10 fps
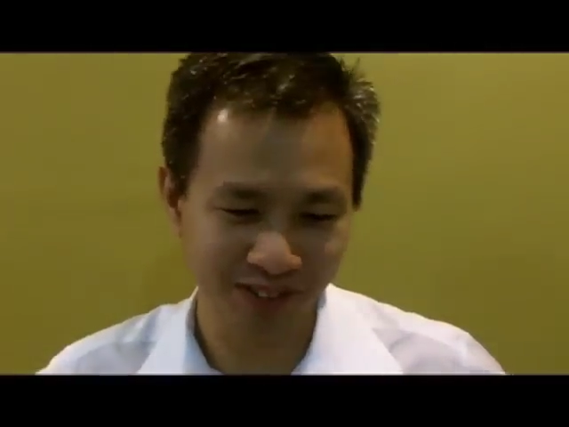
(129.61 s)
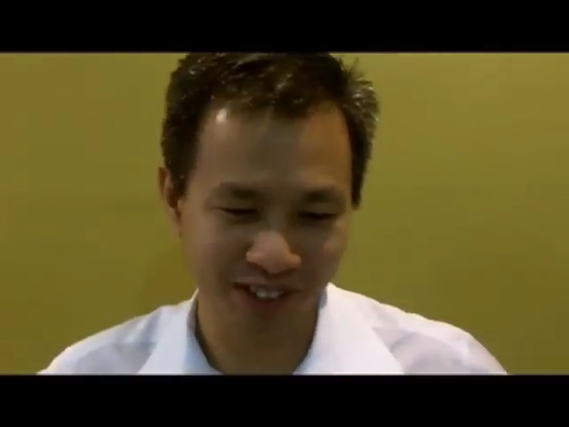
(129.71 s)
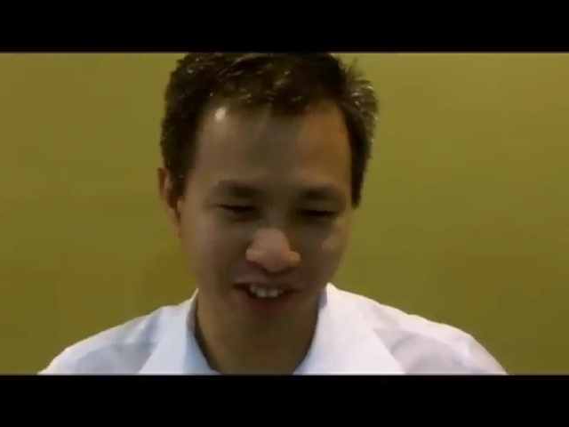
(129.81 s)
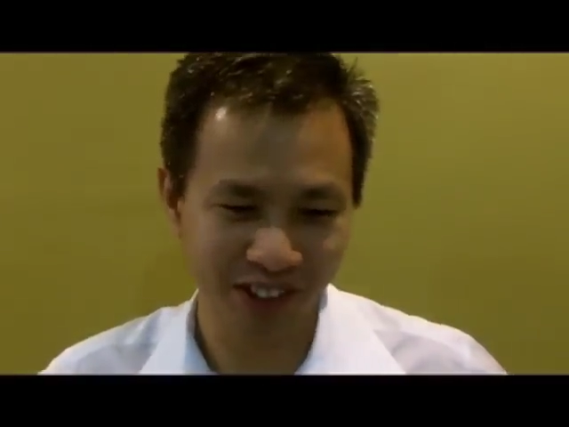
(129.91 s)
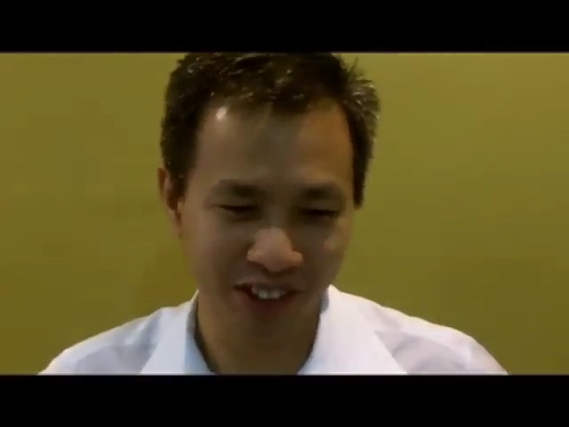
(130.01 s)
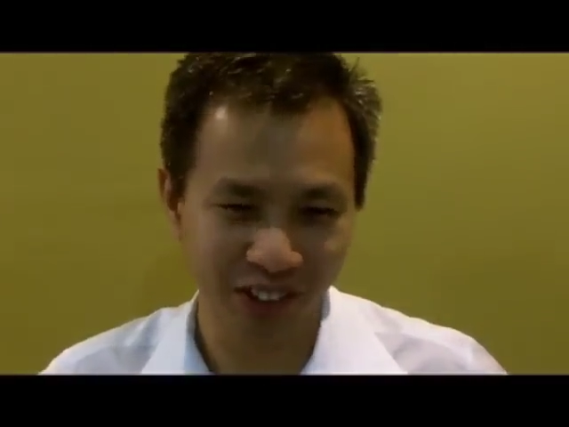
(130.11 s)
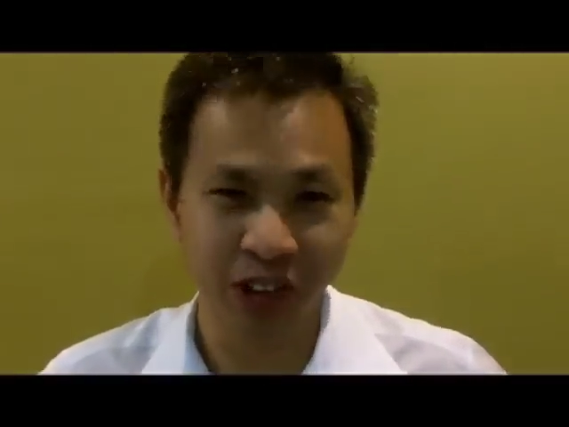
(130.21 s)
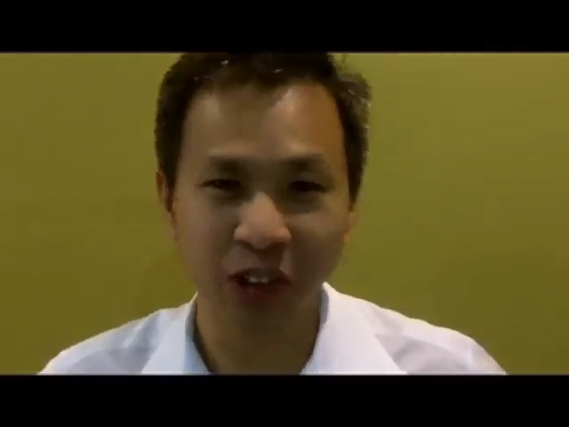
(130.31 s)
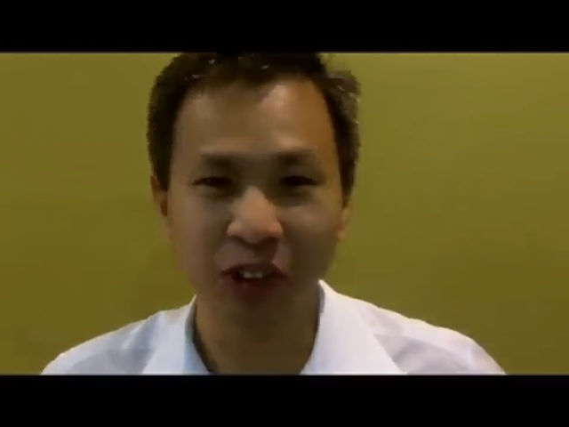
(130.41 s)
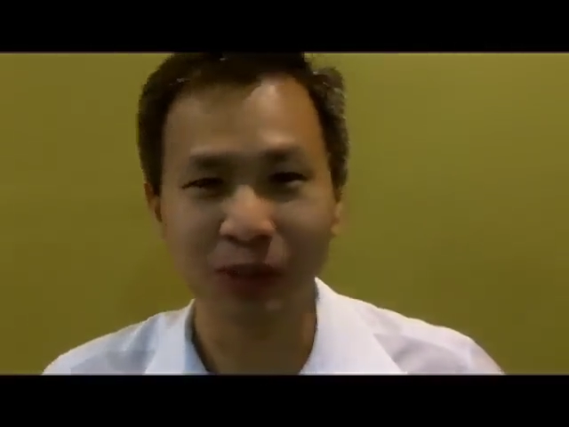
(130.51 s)
your
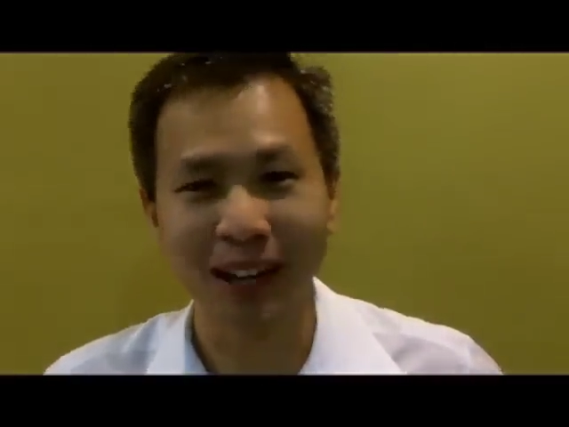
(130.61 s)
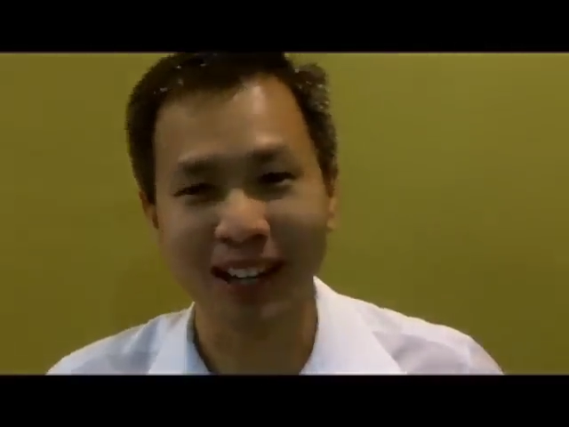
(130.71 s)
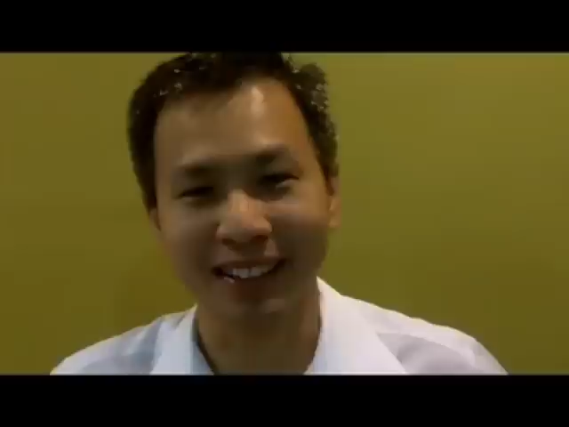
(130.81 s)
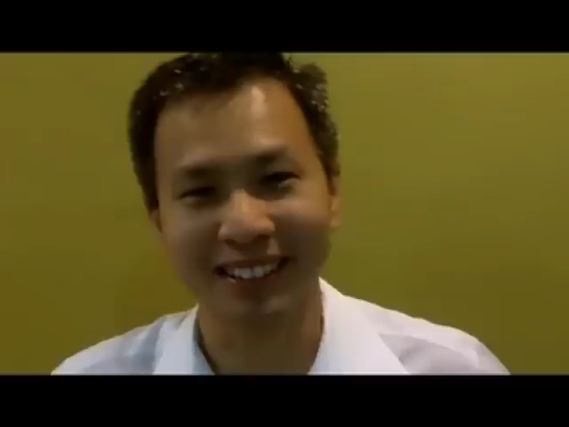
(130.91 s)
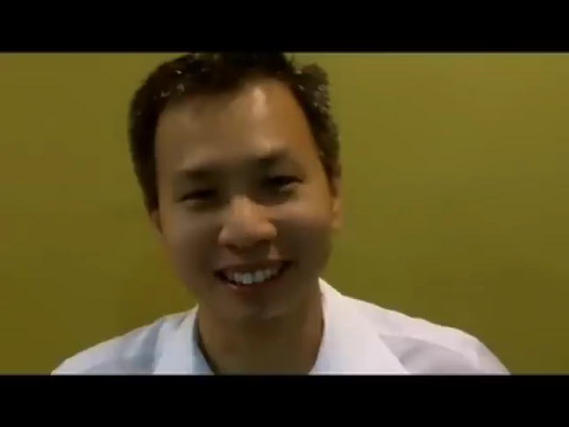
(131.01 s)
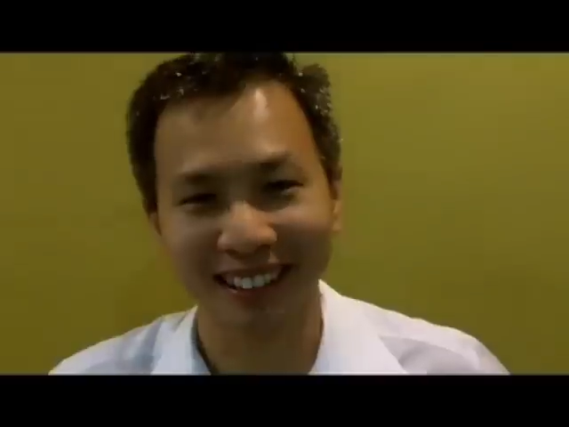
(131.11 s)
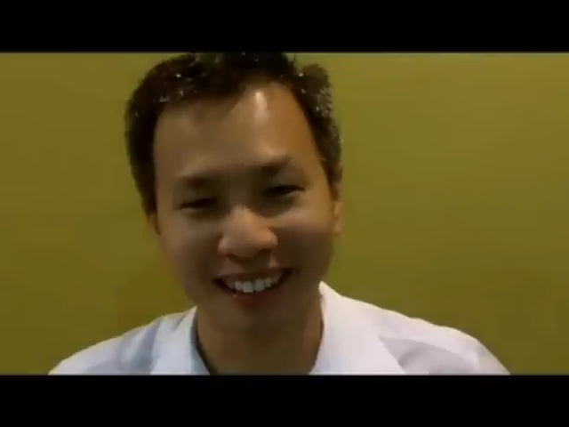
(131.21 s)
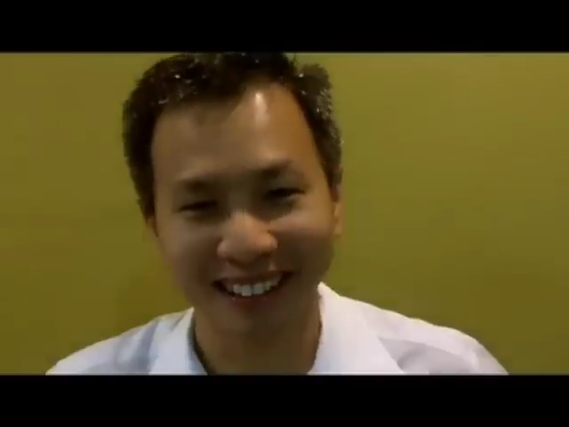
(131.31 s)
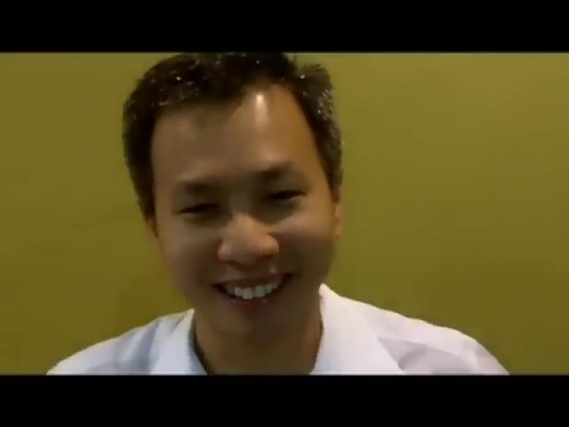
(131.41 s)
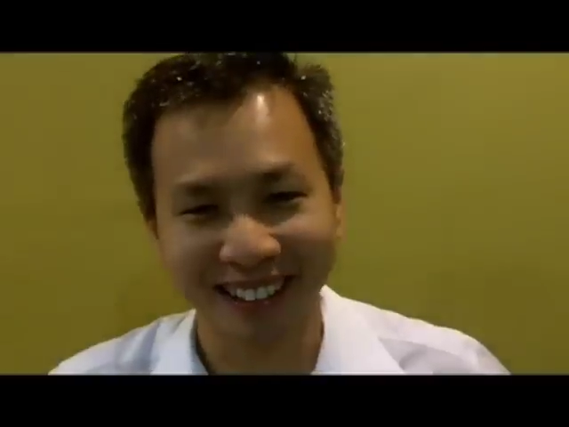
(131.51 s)
no holds barred,
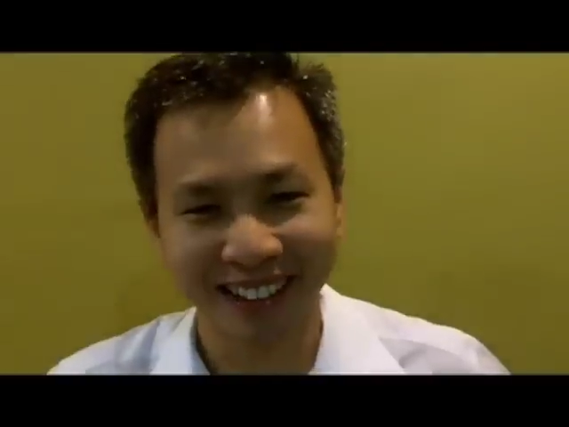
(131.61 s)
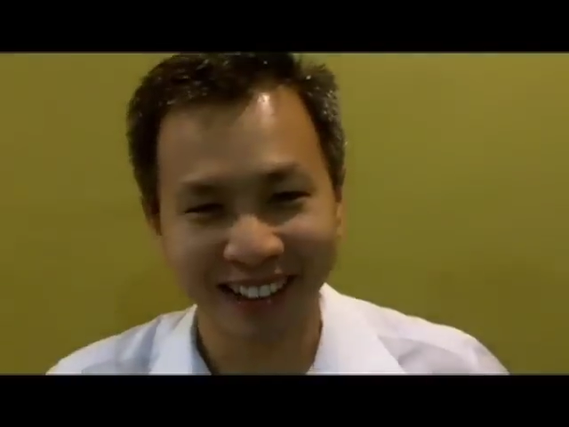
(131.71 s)
uh,